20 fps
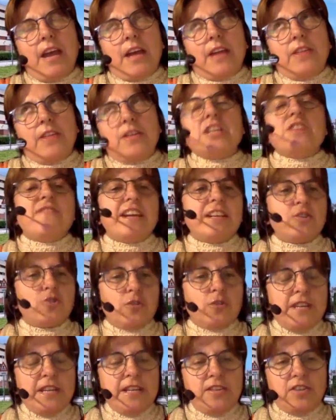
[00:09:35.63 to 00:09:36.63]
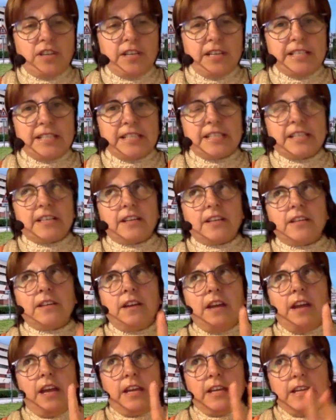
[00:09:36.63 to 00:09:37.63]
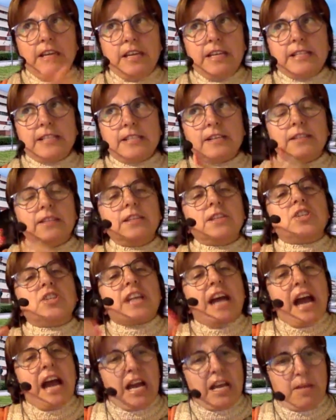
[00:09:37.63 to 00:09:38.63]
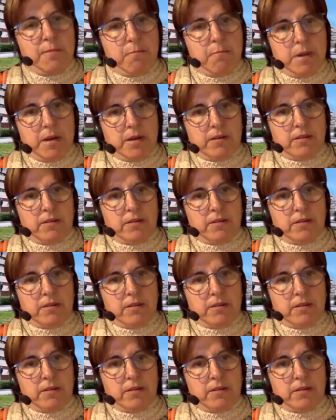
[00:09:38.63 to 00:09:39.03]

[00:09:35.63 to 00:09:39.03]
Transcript: the event of interest is the time